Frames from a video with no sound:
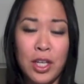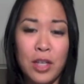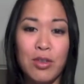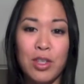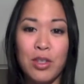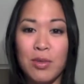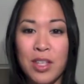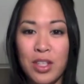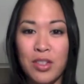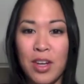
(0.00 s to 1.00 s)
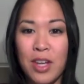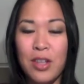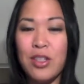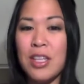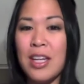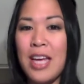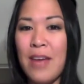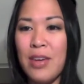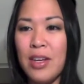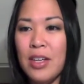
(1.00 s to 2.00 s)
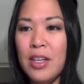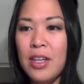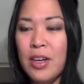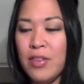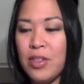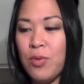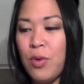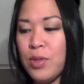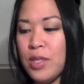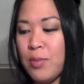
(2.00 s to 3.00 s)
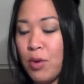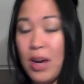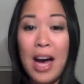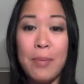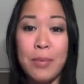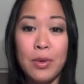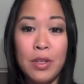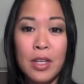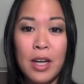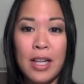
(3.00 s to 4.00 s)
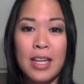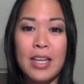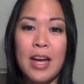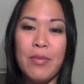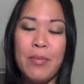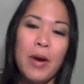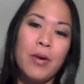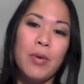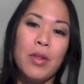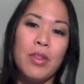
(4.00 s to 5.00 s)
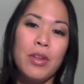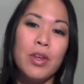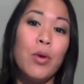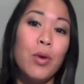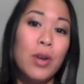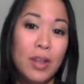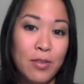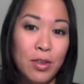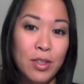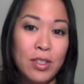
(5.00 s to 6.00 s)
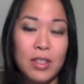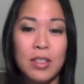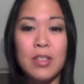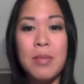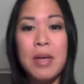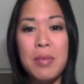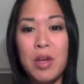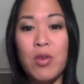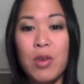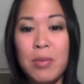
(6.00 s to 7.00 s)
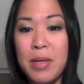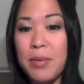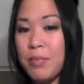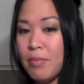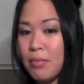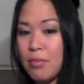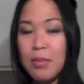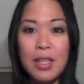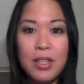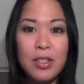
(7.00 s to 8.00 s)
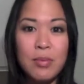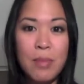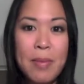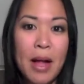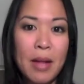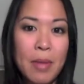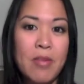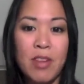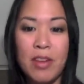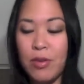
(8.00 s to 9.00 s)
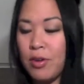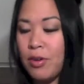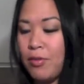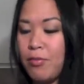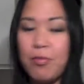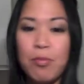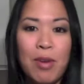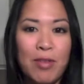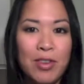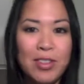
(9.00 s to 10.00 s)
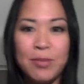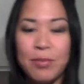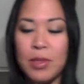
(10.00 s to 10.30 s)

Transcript: I usually don't tend to drink. I usually like having, if it's rosehip or apple, I like it to have it paired with coconut, for instance, to make it a bit creamy. But that's just my palate, my flavor, and preference.